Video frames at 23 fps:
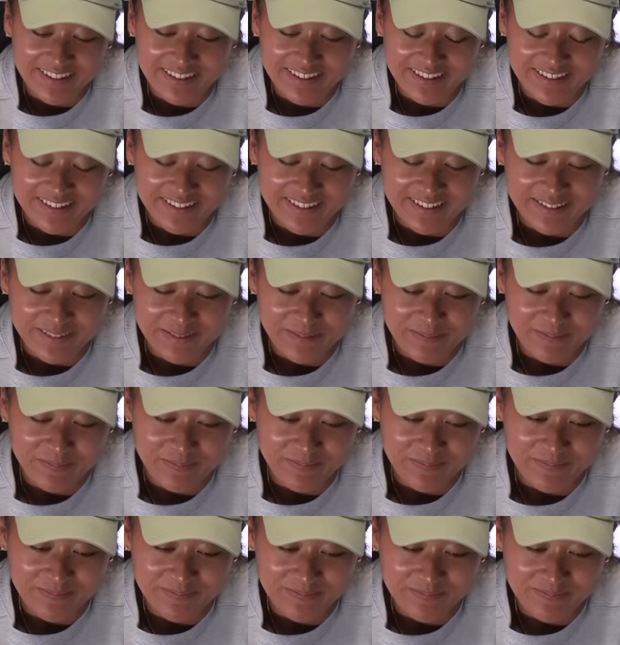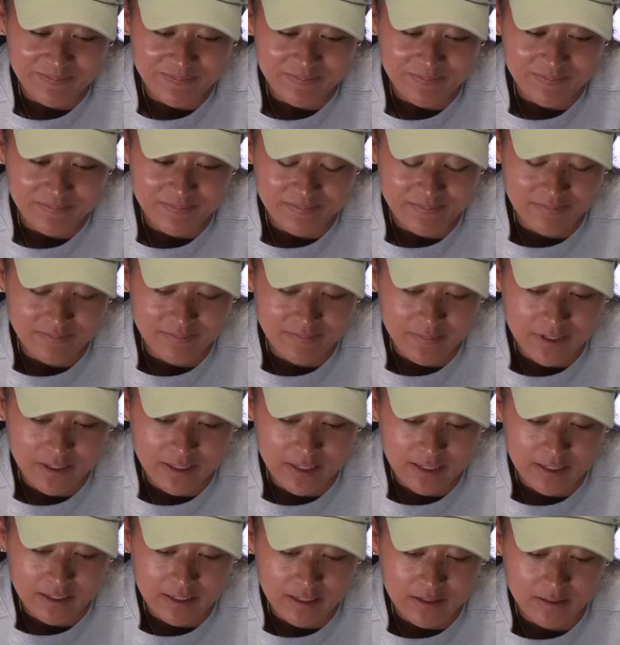But
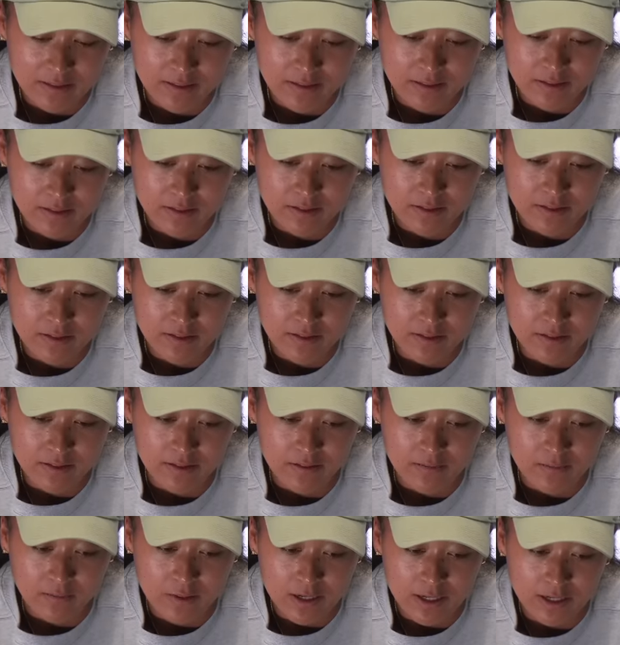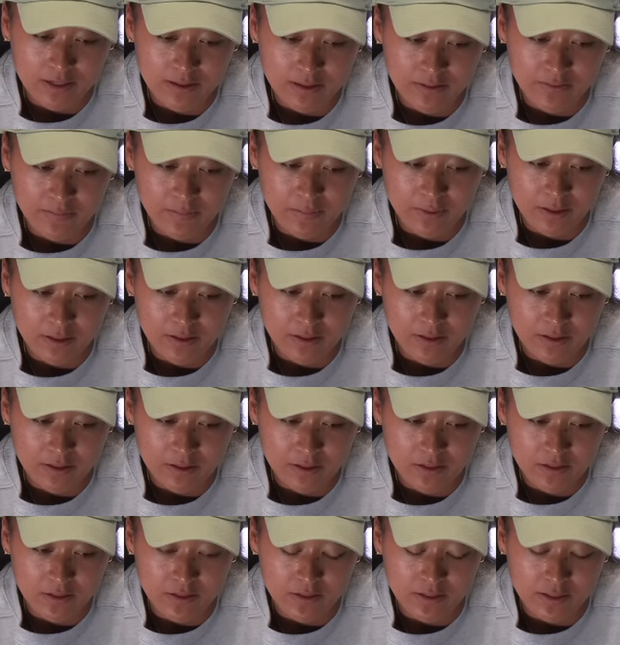yeah, I think while I've been in
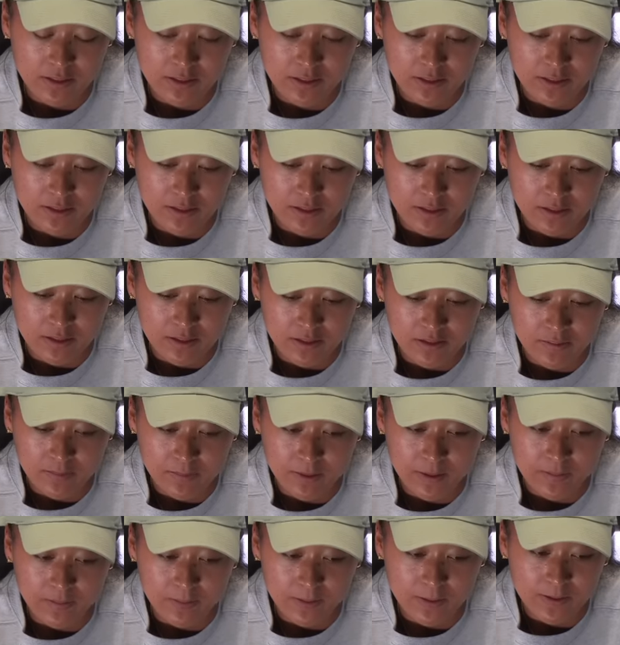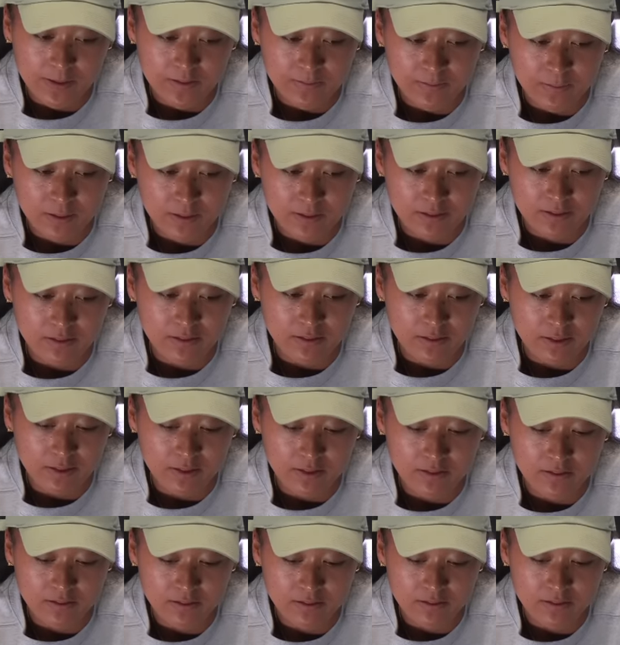Australia, a lot of people have been,
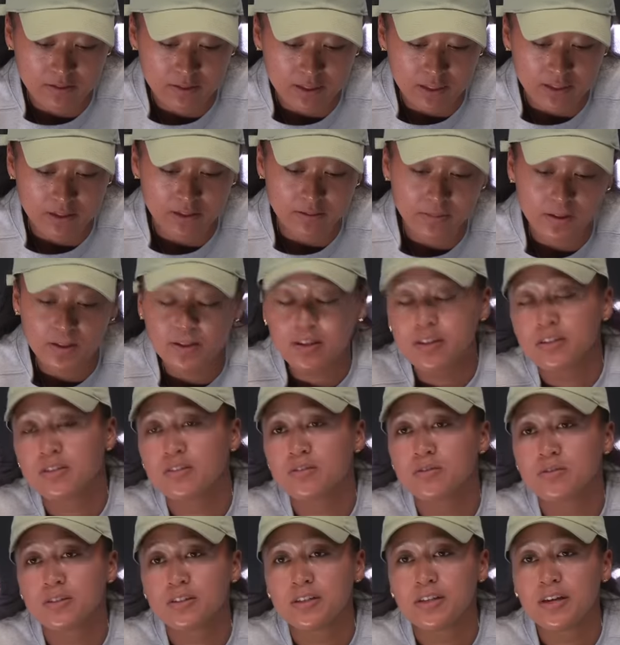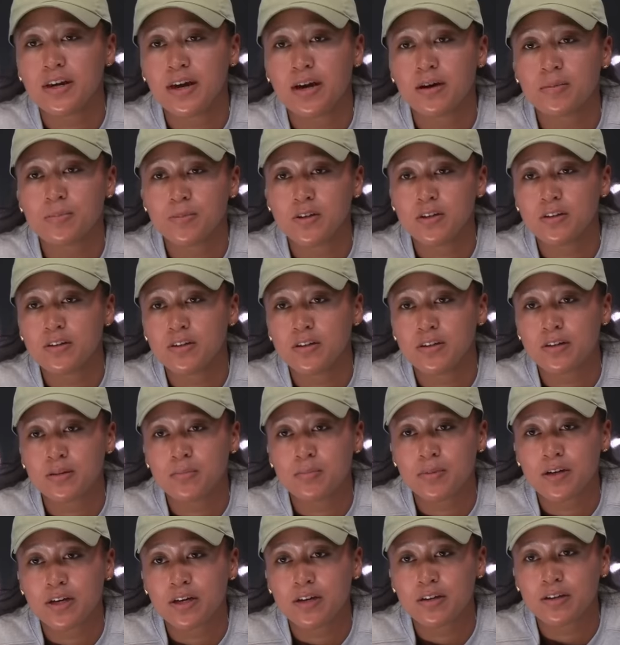like, telling me that they're really happy that I'm
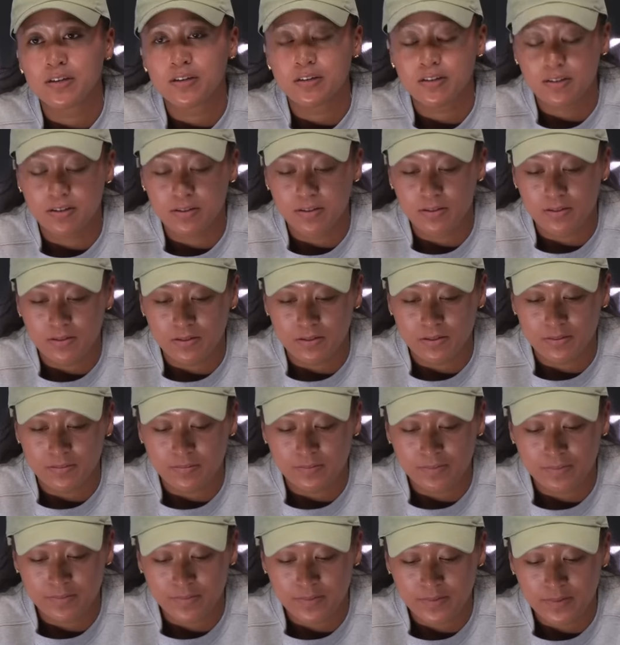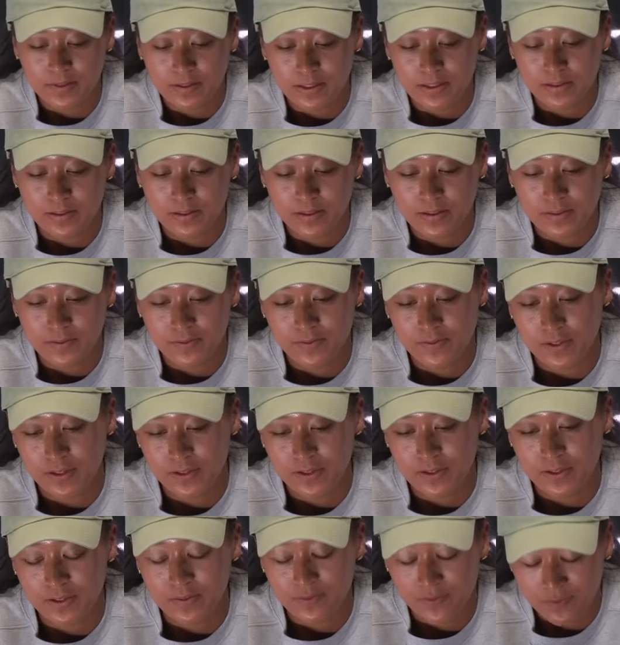back, and It
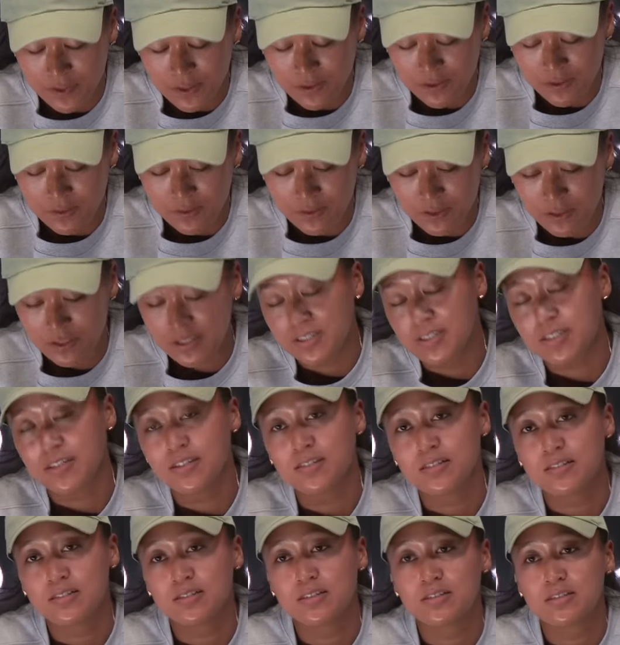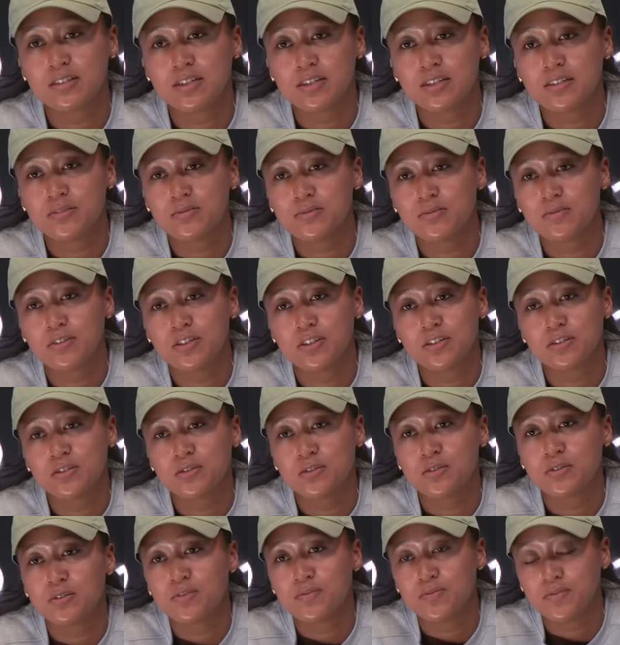feels really nice because I can, like,
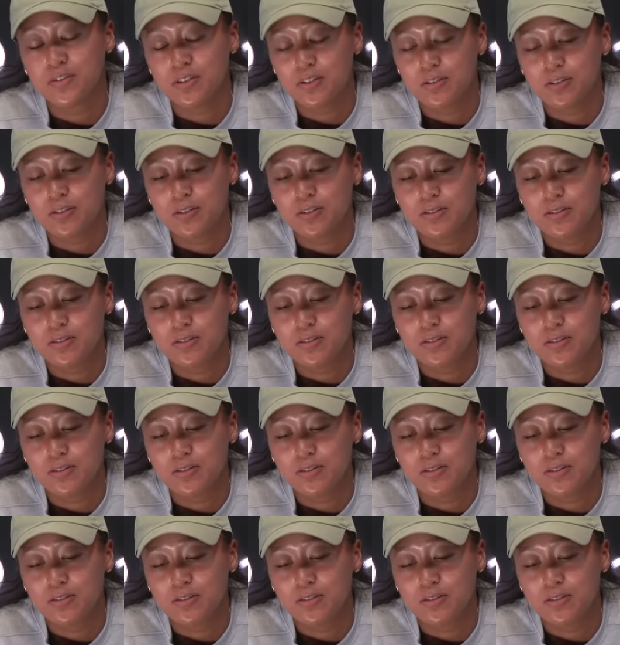truly feel